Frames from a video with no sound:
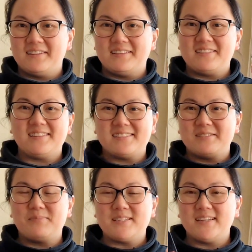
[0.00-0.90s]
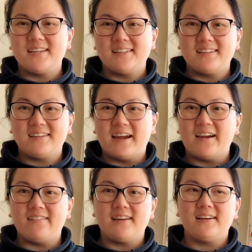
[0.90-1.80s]
this particular
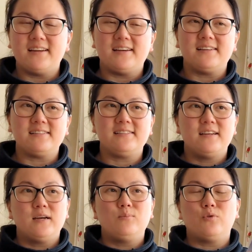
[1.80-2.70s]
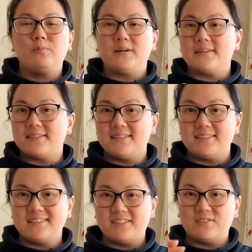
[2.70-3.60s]
area is more
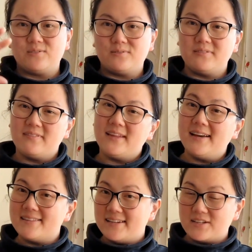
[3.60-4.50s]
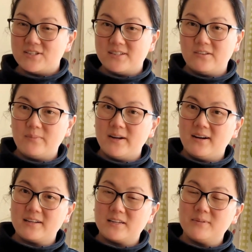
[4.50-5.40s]
pertinent to that section of my
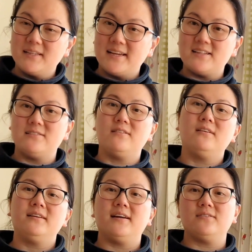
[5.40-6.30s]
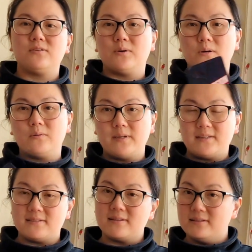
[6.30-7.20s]
argument later on, and so it will be
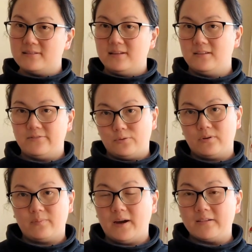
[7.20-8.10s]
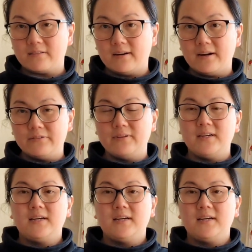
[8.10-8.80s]
discussed in the fourth paragraph